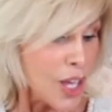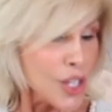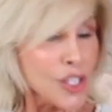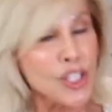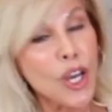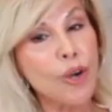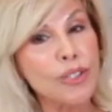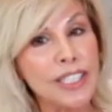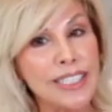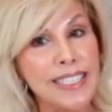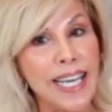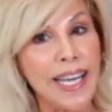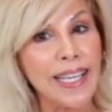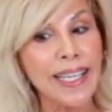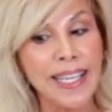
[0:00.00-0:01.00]
So
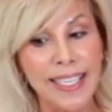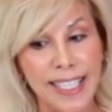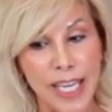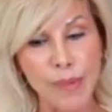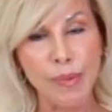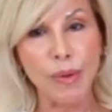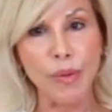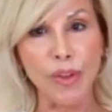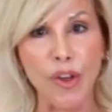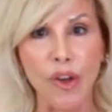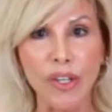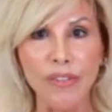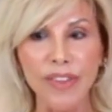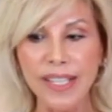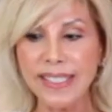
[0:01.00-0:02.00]
today, in keeping with
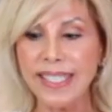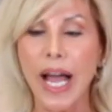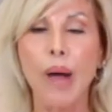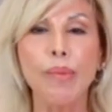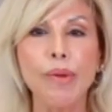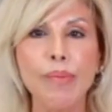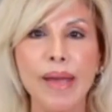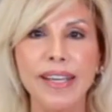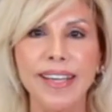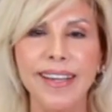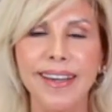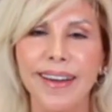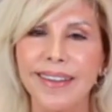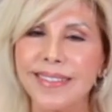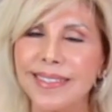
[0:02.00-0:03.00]
all of this, I'll be making a